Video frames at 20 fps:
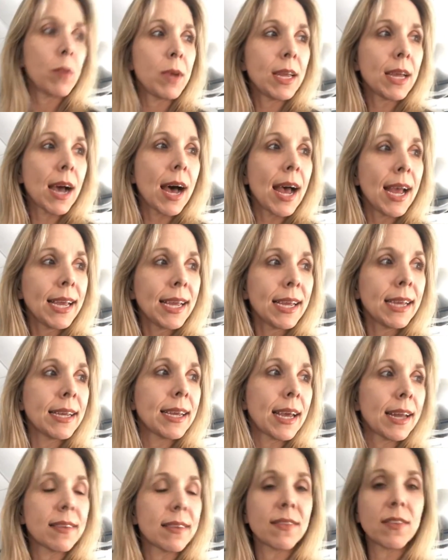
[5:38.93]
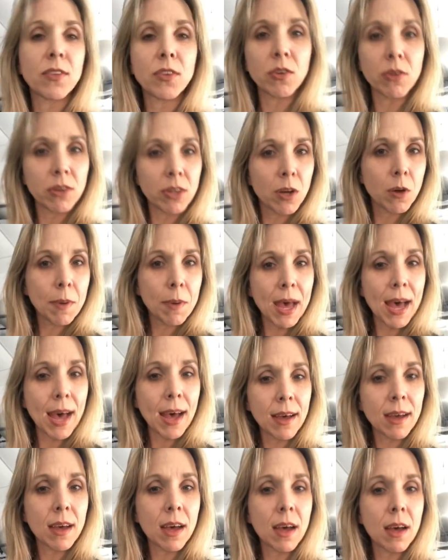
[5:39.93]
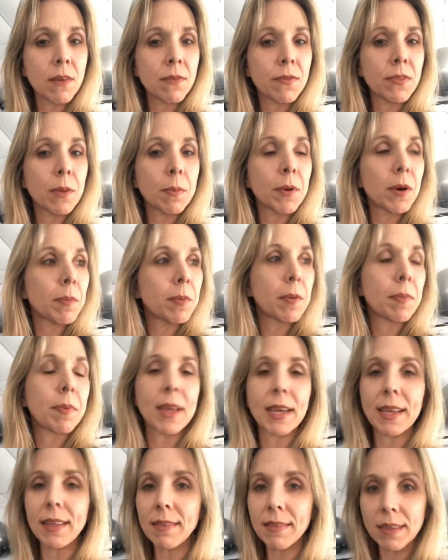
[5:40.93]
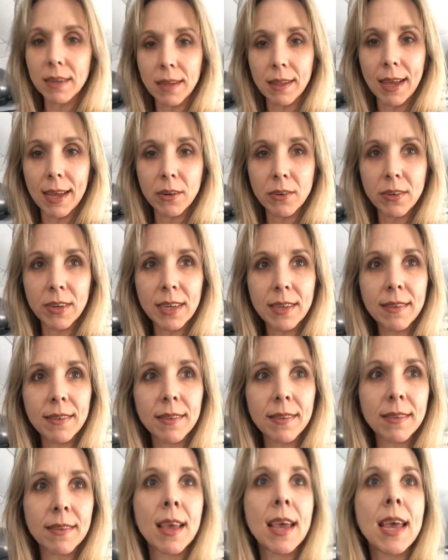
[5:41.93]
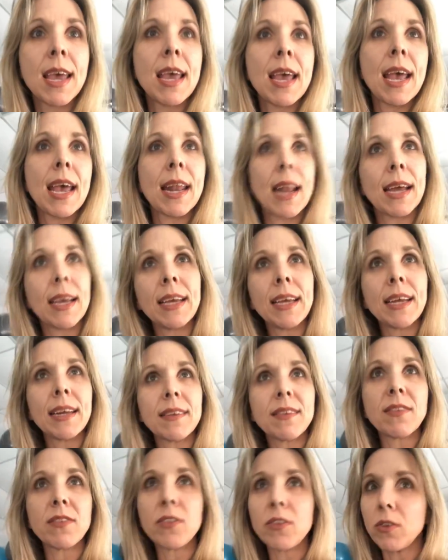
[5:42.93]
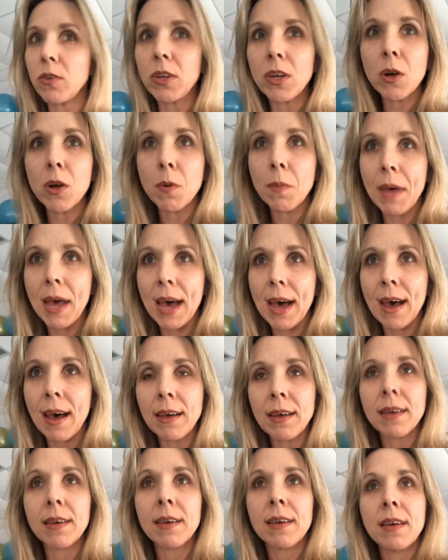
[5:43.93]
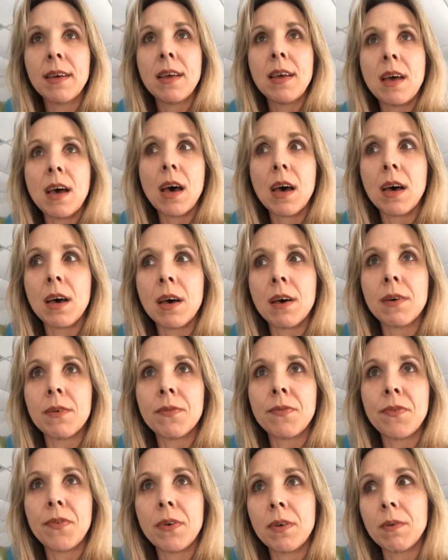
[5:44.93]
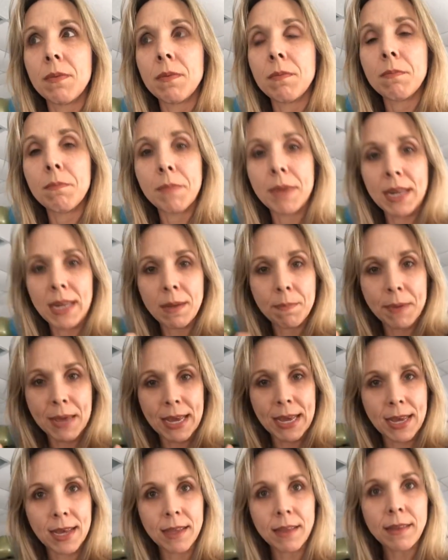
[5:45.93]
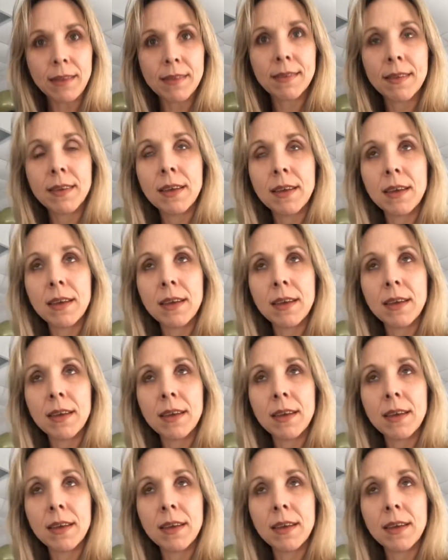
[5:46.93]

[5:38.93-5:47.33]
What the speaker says: I can get a studio pack of the purple plates, the glider discs, and I can get a studio pack of mini bands.